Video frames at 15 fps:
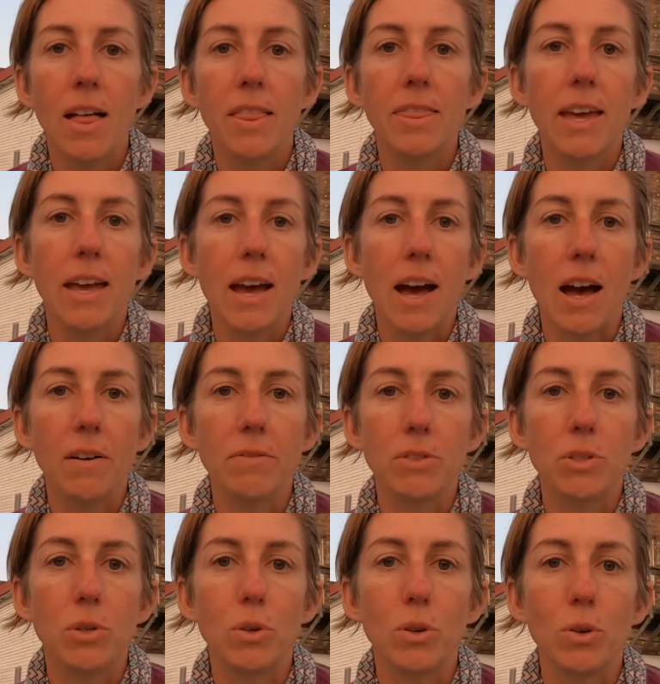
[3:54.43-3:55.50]
they have
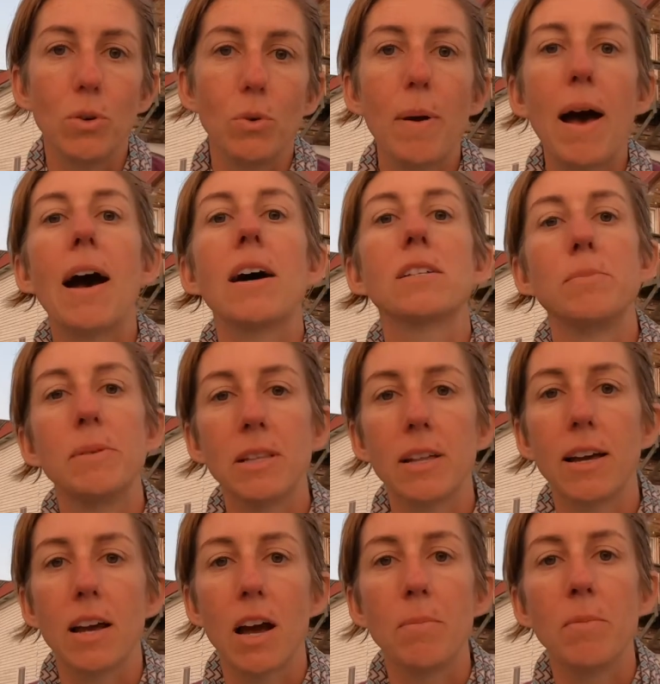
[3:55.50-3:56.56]
to pass me
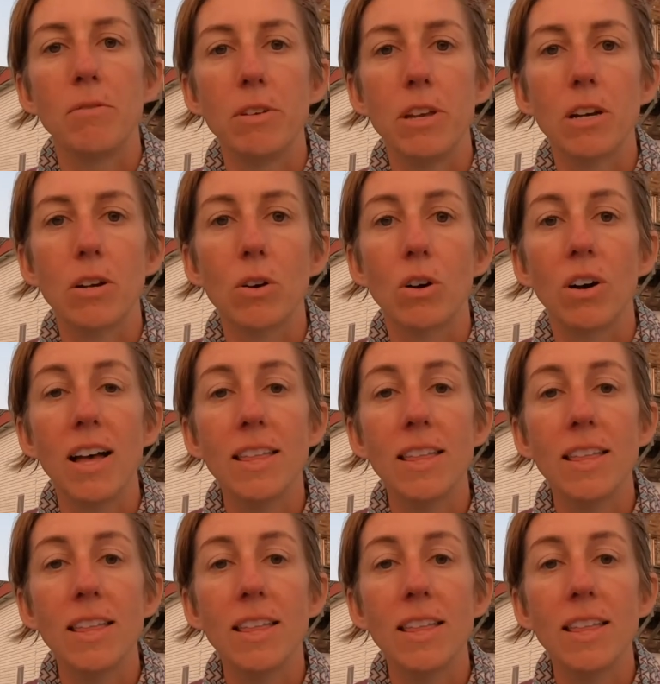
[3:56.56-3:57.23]
like I'm a vehicle.